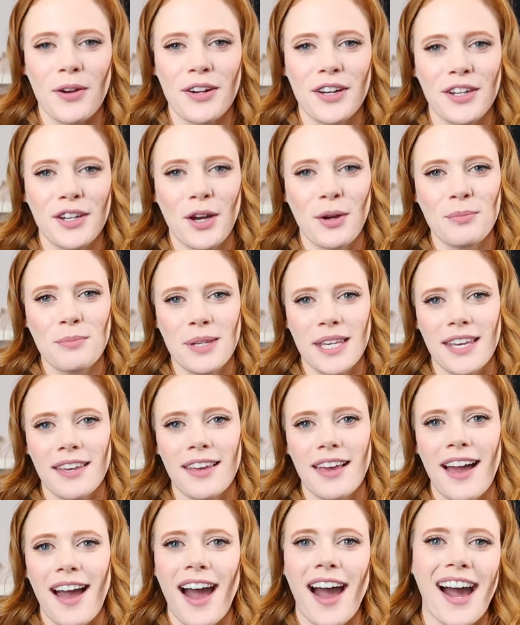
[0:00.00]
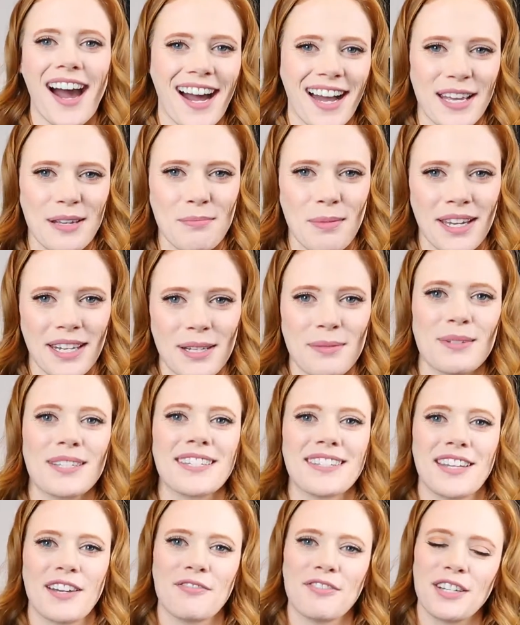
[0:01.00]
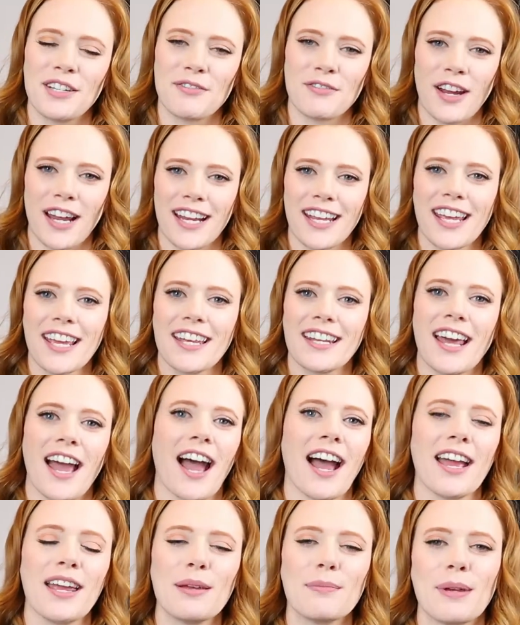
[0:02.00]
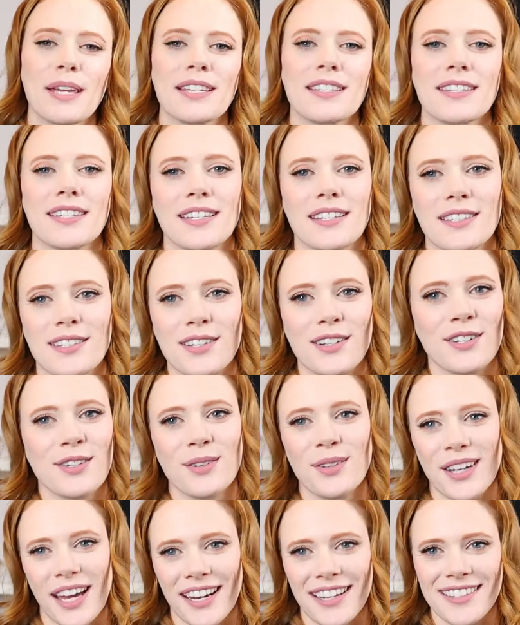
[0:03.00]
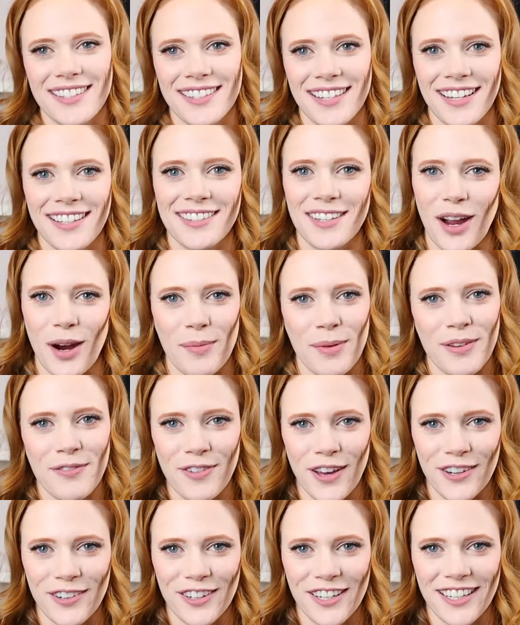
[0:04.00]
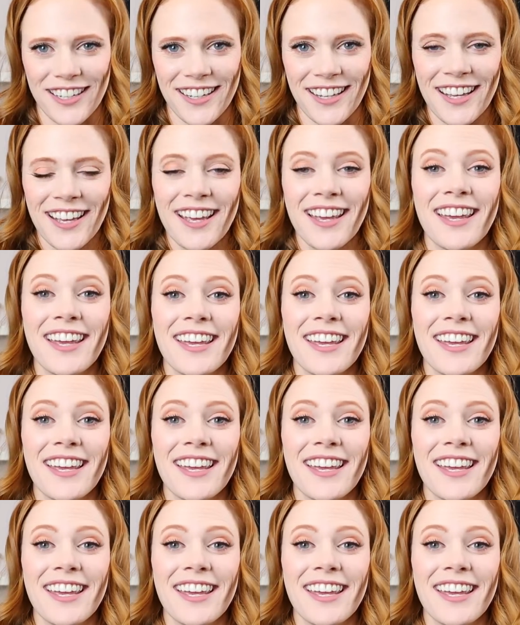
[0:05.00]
already know me, hi, my name is Stephanie Rennie and I am a 6-year United States Army veteran.